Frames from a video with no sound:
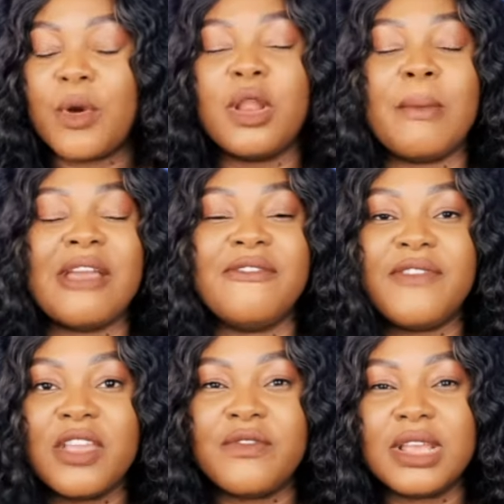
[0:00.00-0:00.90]
One of my
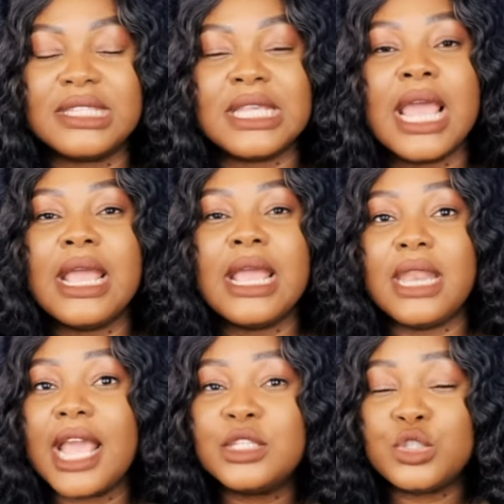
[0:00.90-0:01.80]
favorites.
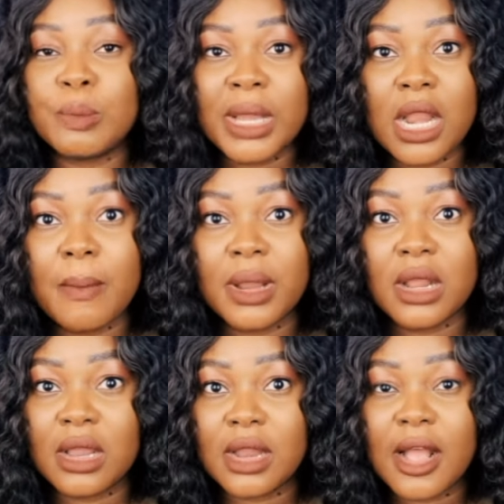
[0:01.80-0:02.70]
Next to Bana
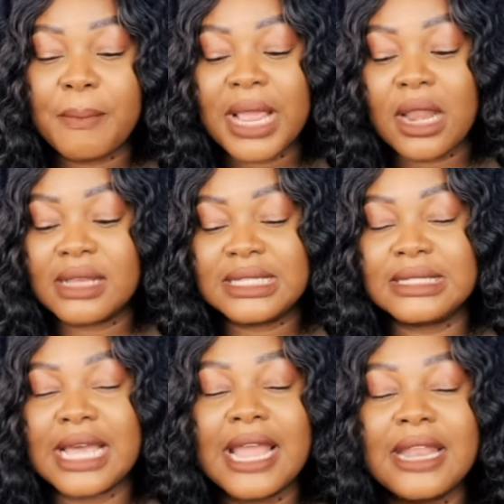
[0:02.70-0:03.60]
Banana by
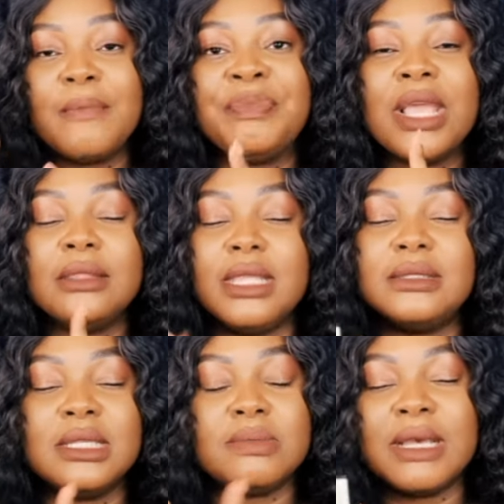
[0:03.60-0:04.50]
L'Artisan,
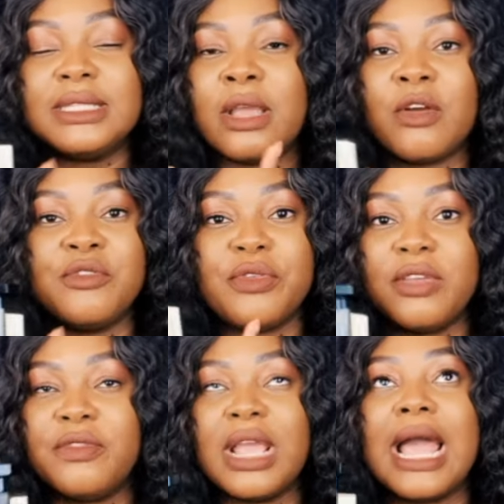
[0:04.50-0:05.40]
this is my second
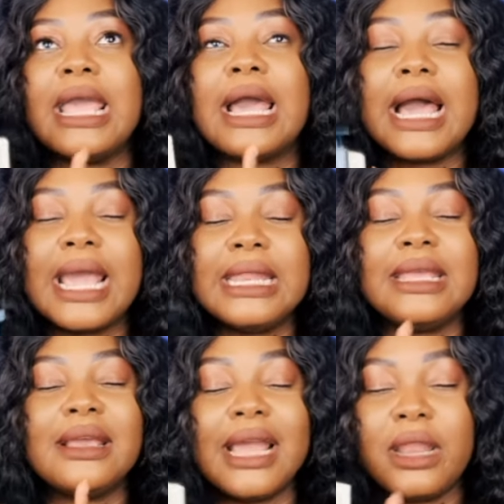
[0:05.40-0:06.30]
favorite. I highly,
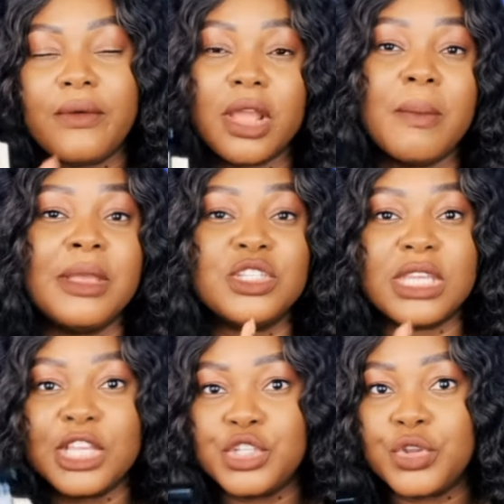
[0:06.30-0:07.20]
highly recommend you
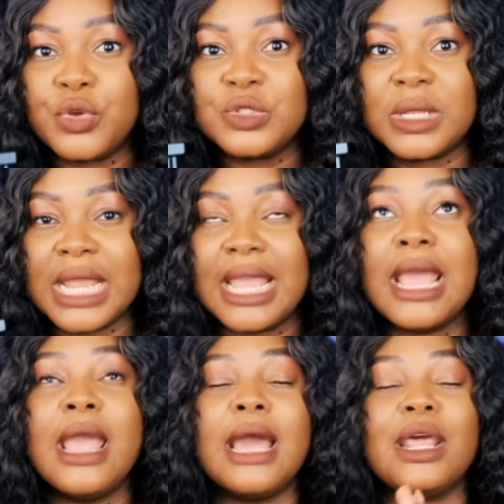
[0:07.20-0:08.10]
get your nose on it.
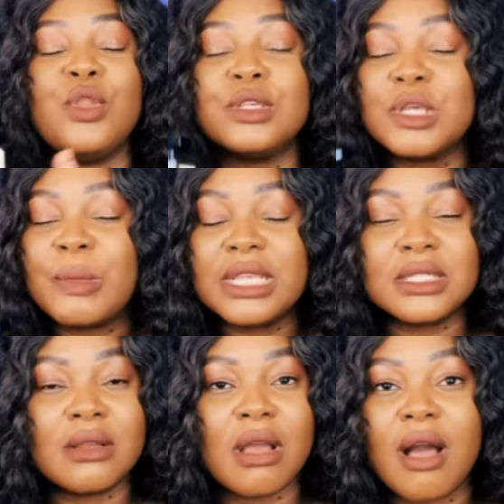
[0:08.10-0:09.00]
And I know somebody's
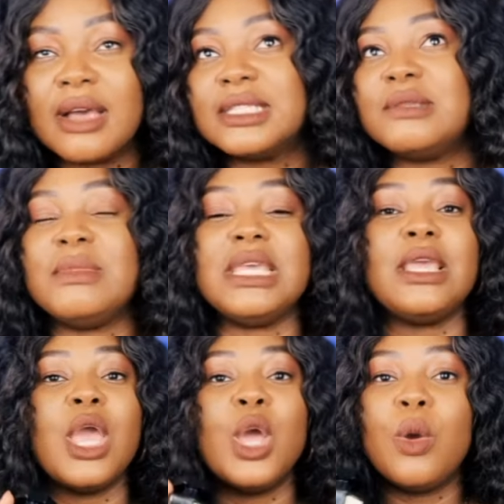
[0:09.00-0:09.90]
going to ask me,
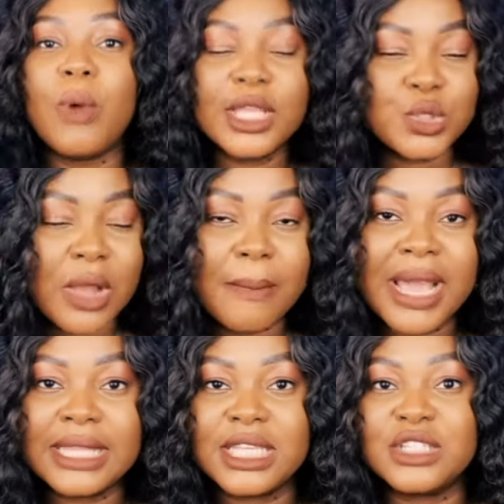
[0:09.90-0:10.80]
where do I
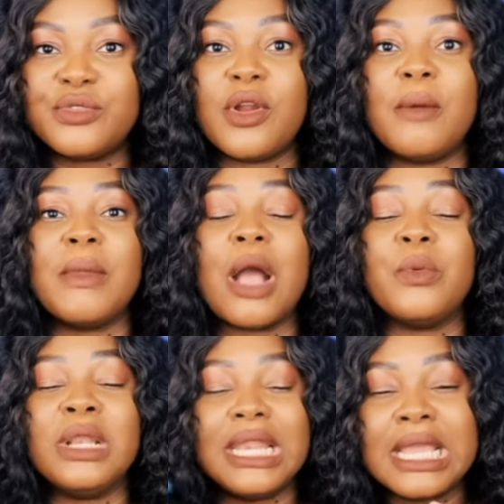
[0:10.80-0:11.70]
buy this from? I
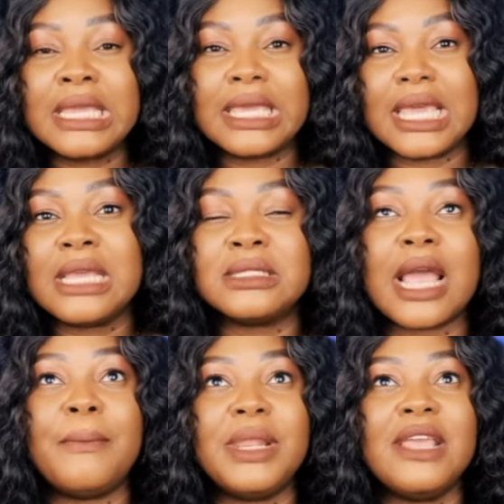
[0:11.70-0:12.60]
will link it.
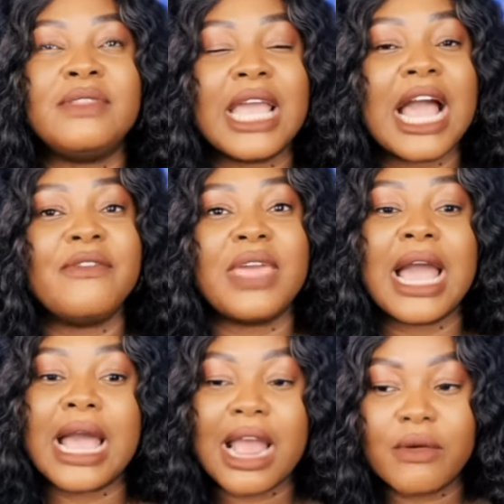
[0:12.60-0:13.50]
I believe they have it at
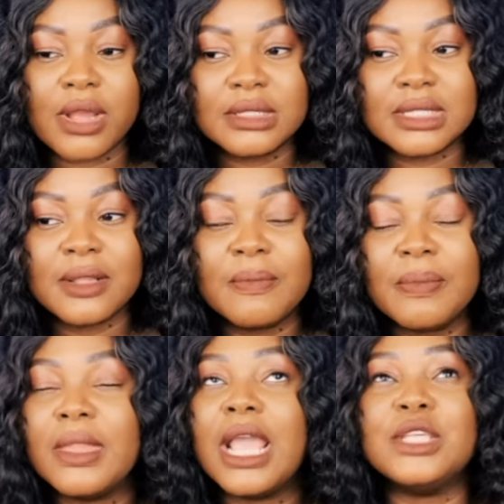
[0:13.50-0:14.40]
Harrods.
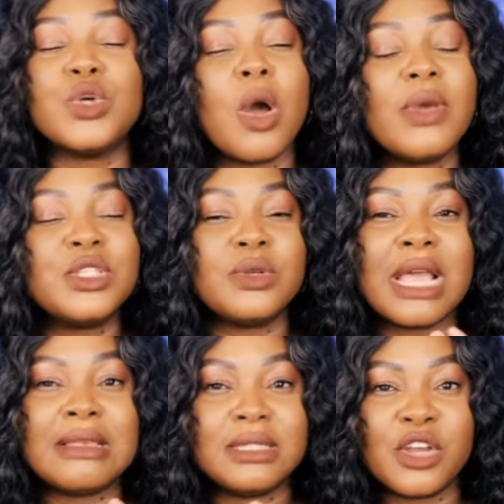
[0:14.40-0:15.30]
It's always sold
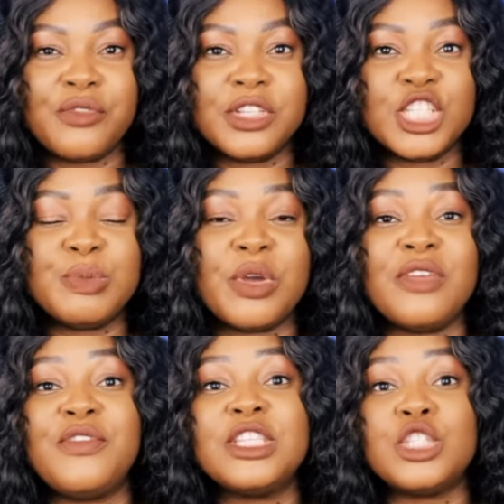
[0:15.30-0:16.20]
out in Selfridges, but
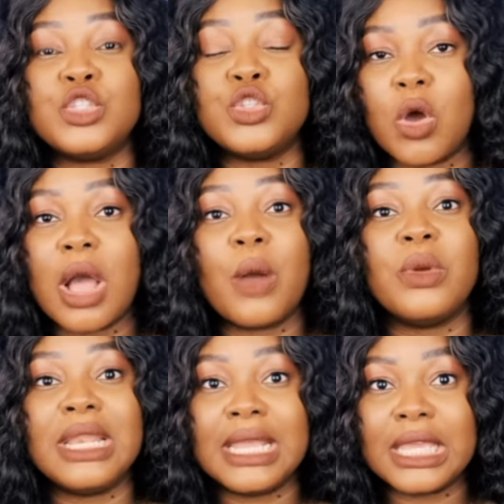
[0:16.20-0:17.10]
if it's not, I will
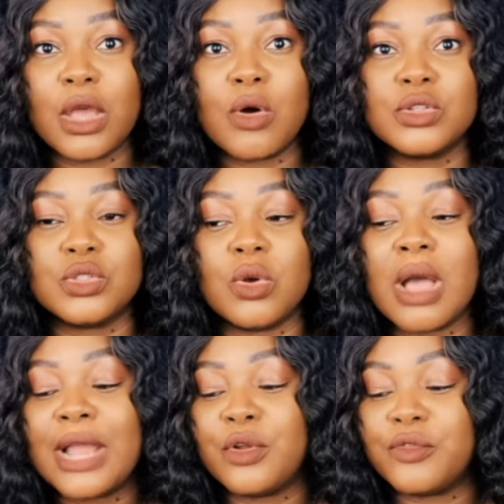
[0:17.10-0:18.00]
link it also.
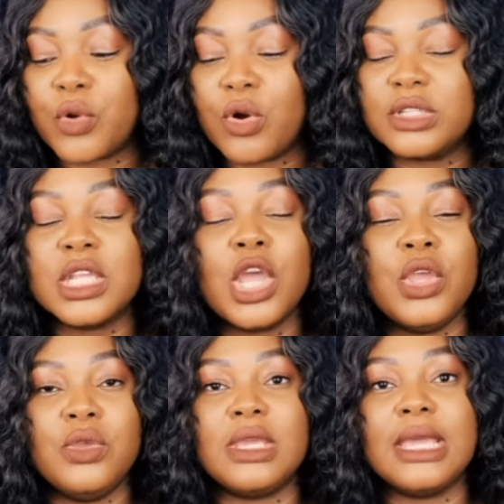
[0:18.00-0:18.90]
And of course,
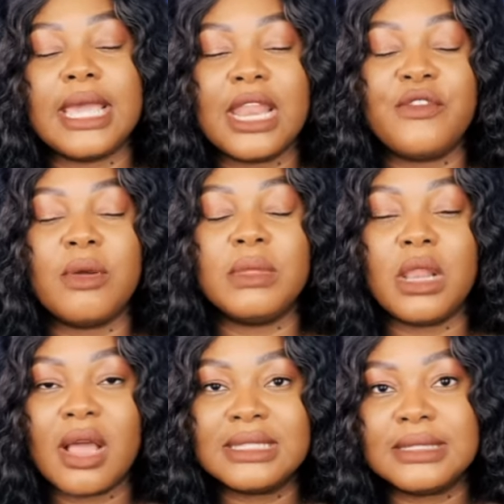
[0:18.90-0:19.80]
you can get it from the
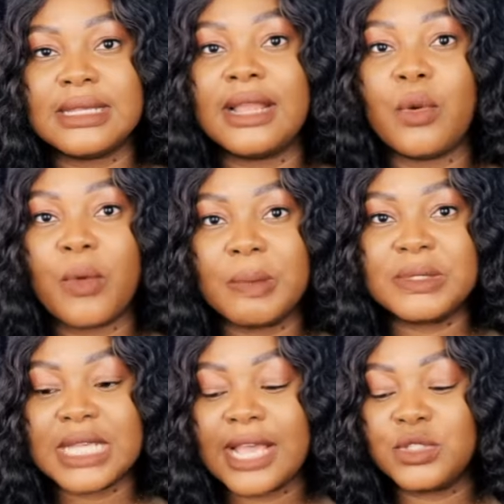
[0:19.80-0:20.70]
L'Artisan
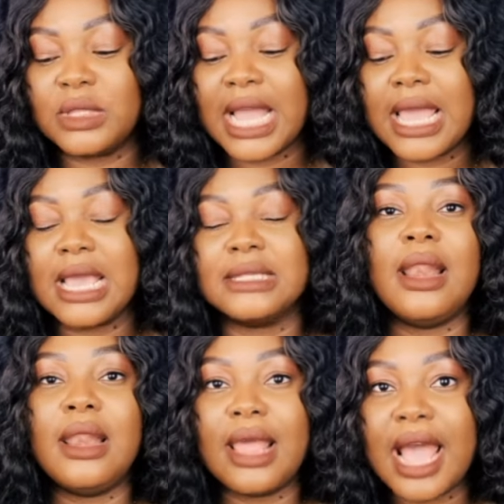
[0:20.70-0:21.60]
website. So that is
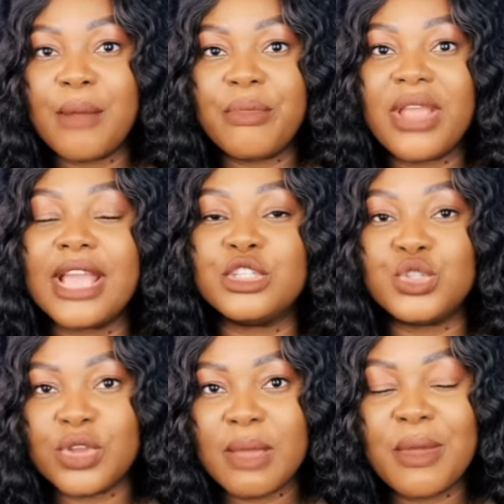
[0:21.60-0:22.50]
L'Ambre
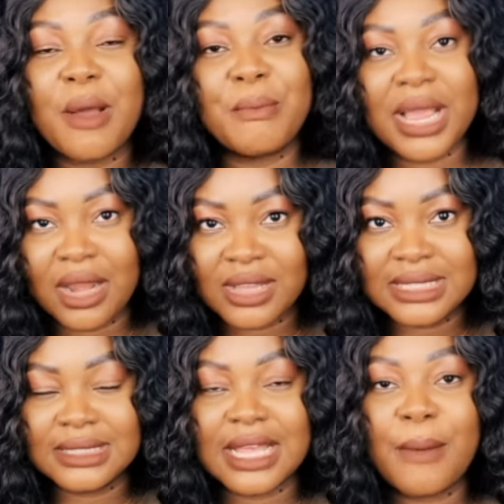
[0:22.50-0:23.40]
Extrême by
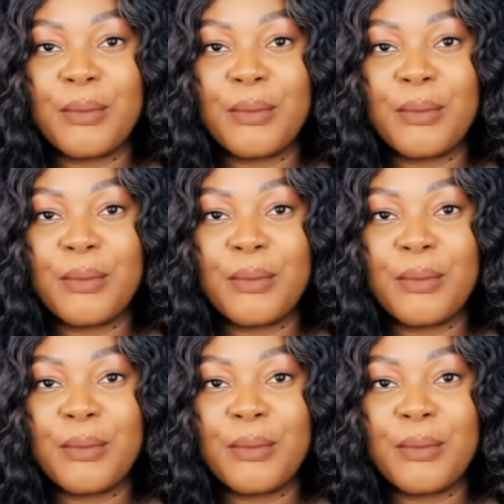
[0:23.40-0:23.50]
L'Artisan